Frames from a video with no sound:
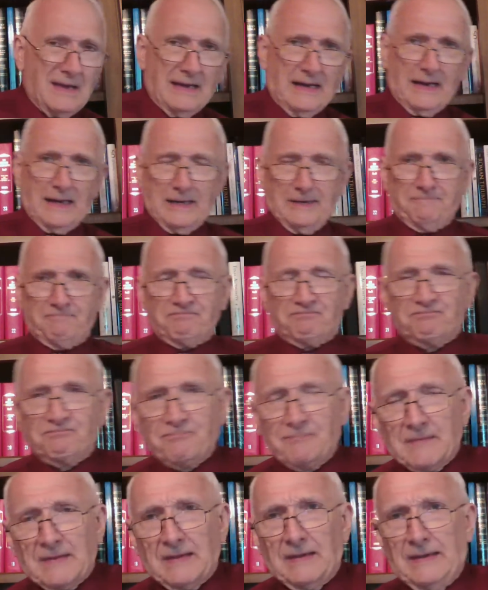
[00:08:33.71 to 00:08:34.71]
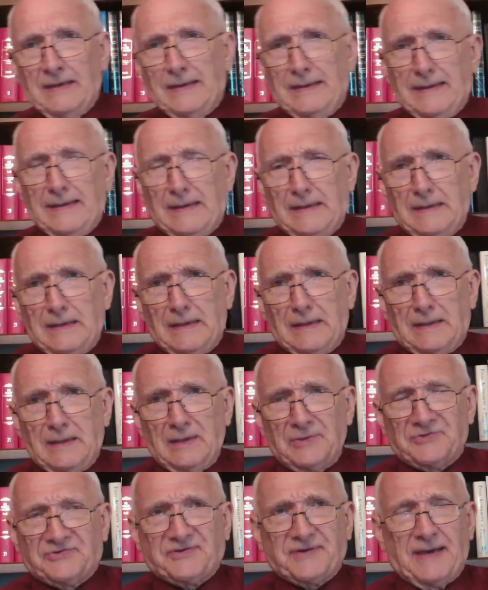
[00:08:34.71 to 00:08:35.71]
Uh, it, it, it
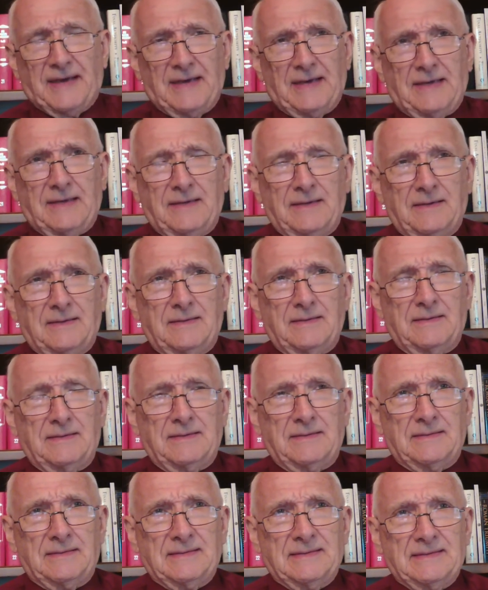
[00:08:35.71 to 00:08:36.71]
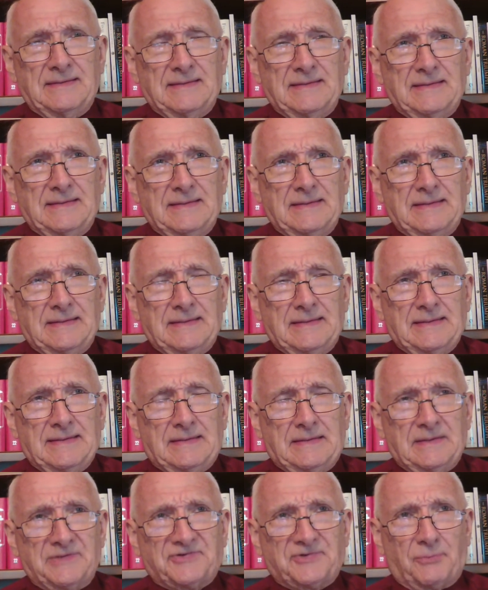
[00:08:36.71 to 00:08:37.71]
is a it,
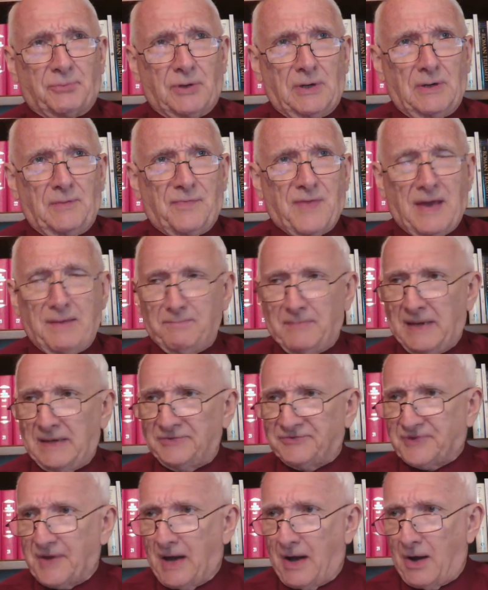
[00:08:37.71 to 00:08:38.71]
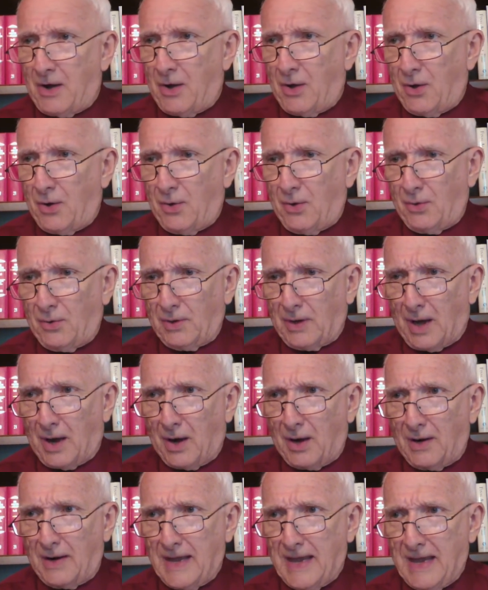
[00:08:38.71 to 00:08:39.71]
it is a word that means all
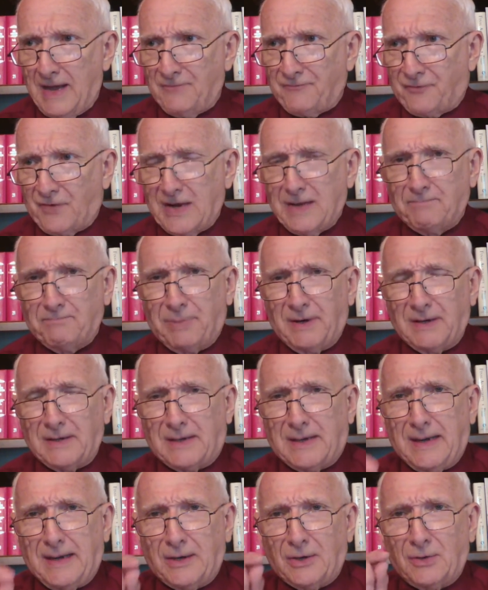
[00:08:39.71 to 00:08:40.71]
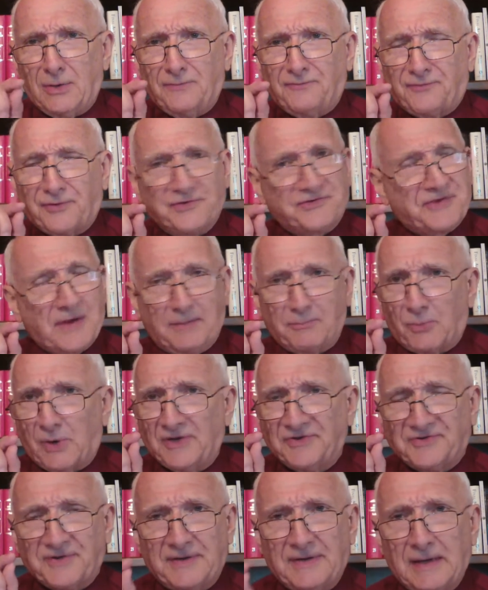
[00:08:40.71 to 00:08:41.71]
or every, but here for some
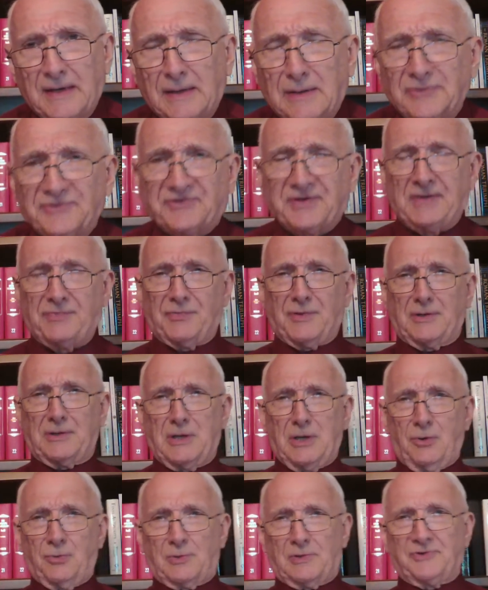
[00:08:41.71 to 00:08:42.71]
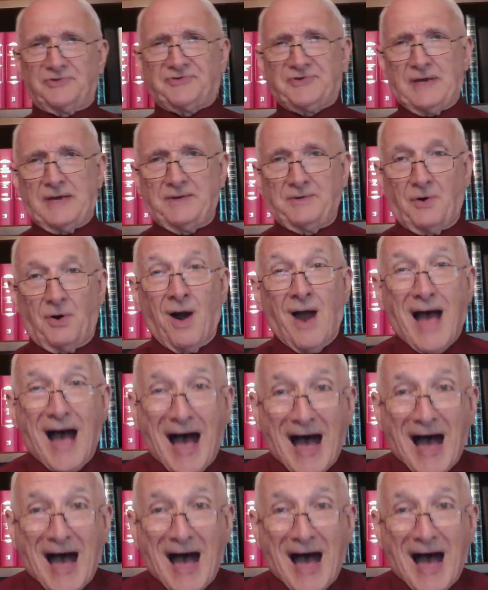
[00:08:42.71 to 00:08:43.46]
reason it is in the neuter gender.